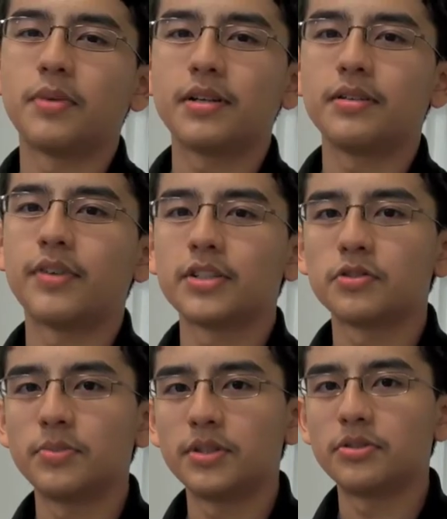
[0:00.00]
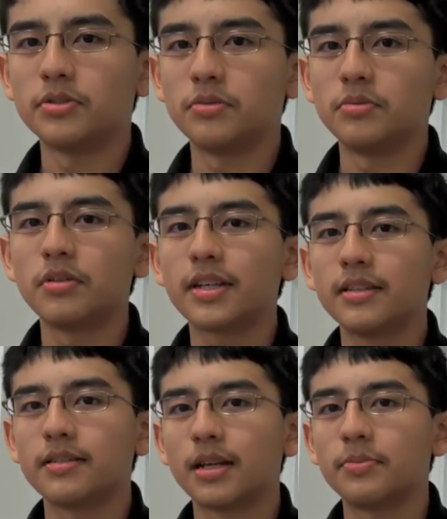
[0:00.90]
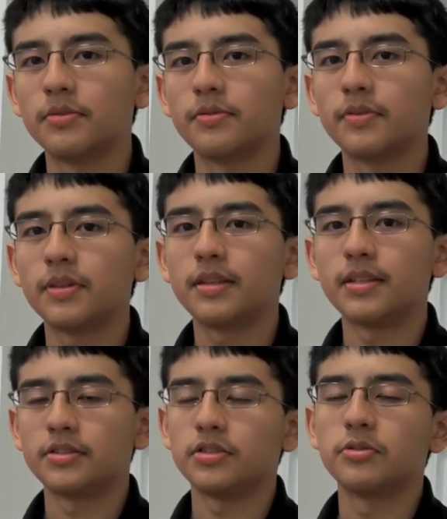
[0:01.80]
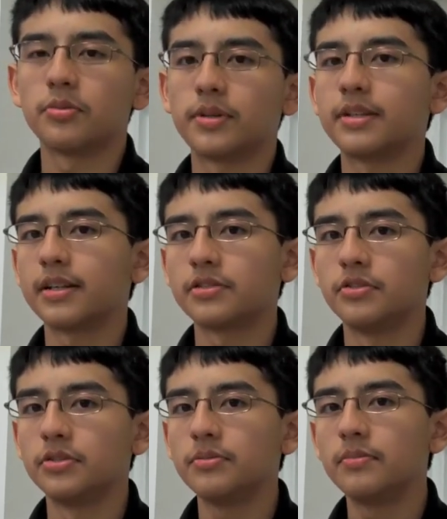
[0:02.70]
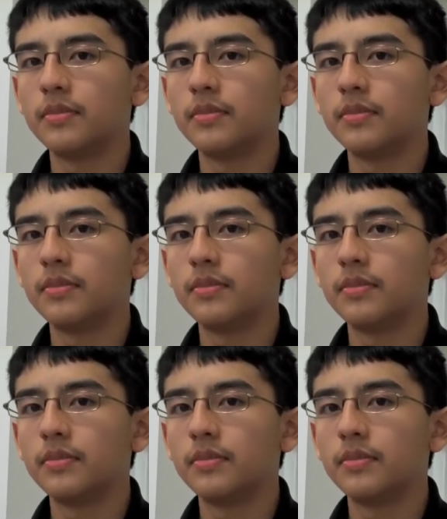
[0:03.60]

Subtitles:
My advice would be to look at the type of things you already like to do,